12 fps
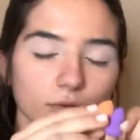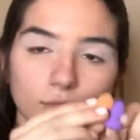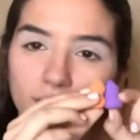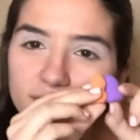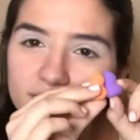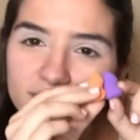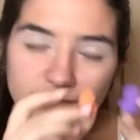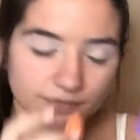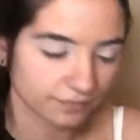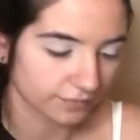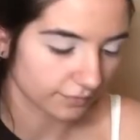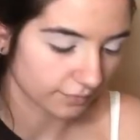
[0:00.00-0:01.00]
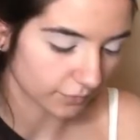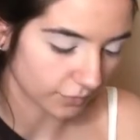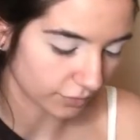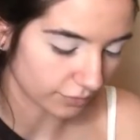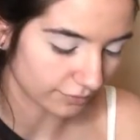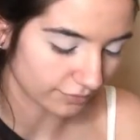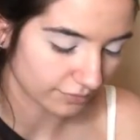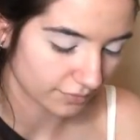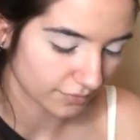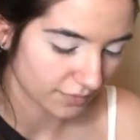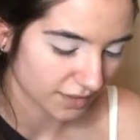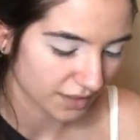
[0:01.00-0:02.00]
ones, or
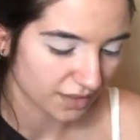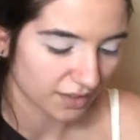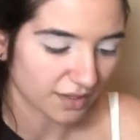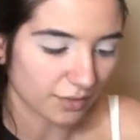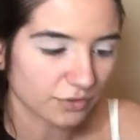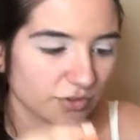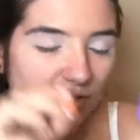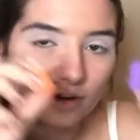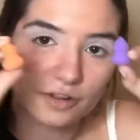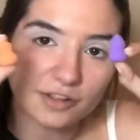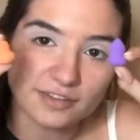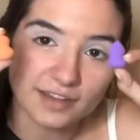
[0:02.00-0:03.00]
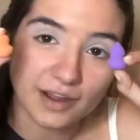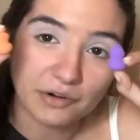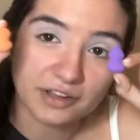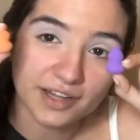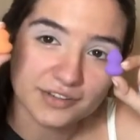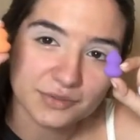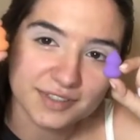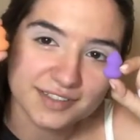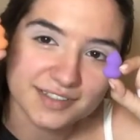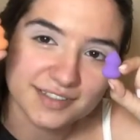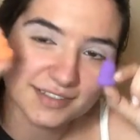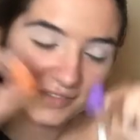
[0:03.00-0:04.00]
yeah, we're just gonna call these the hourglass
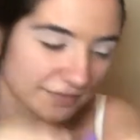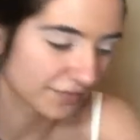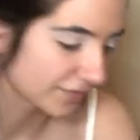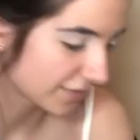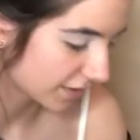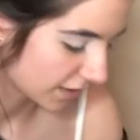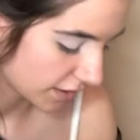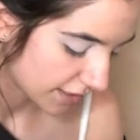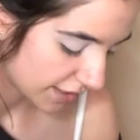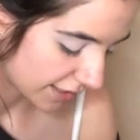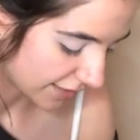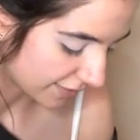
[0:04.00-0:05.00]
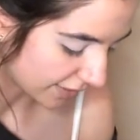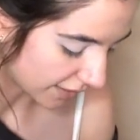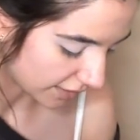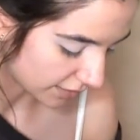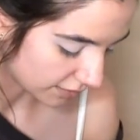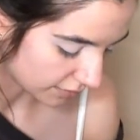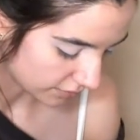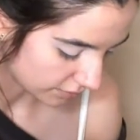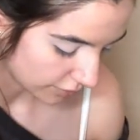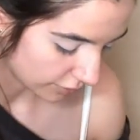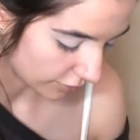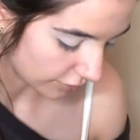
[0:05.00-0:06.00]
ones. And then
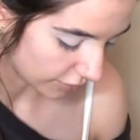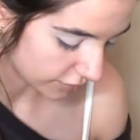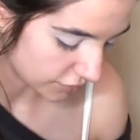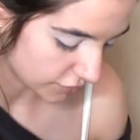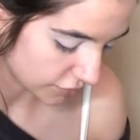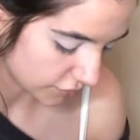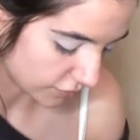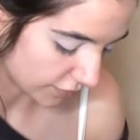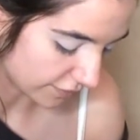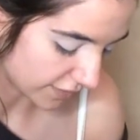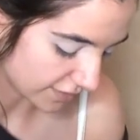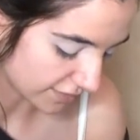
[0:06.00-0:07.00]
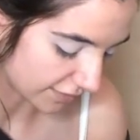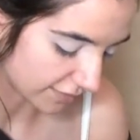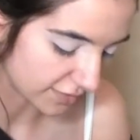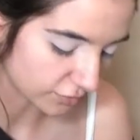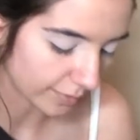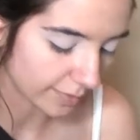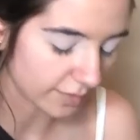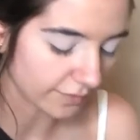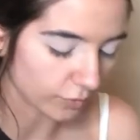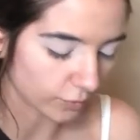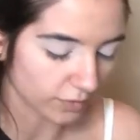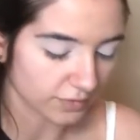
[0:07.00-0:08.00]
there are 2 of these. These remind me of
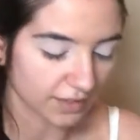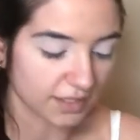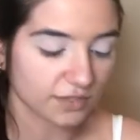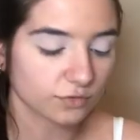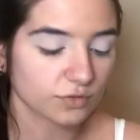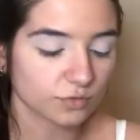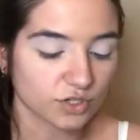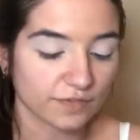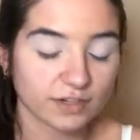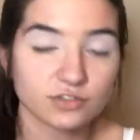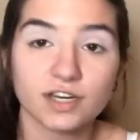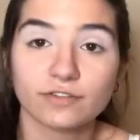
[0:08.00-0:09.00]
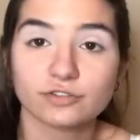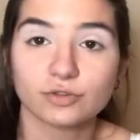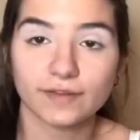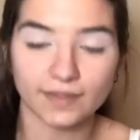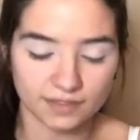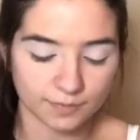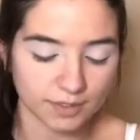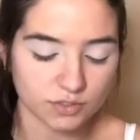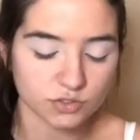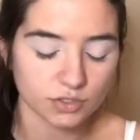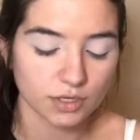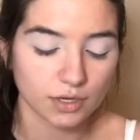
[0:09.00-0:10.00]
the Real Techniques ones, which I've actually never tried that
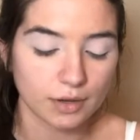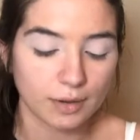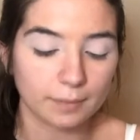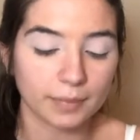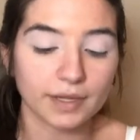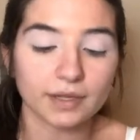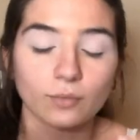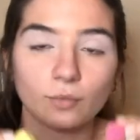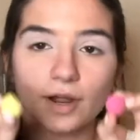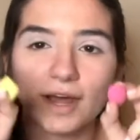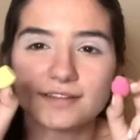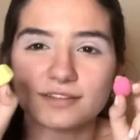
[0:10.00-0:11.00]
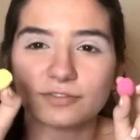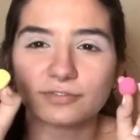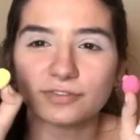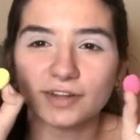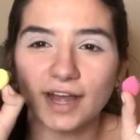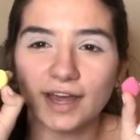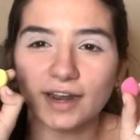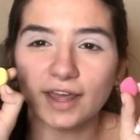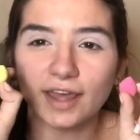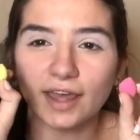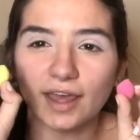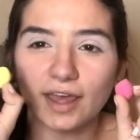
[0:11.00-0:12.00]
sponge, but where it has a flat
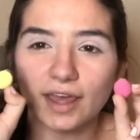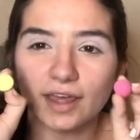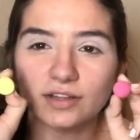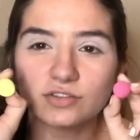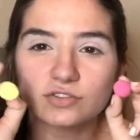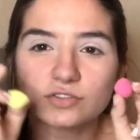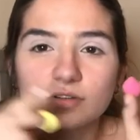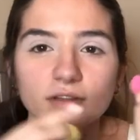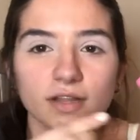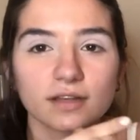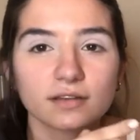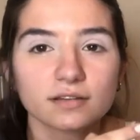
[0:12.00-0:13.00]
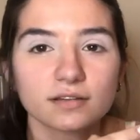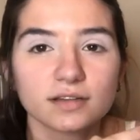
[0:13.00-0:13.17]
edge, like,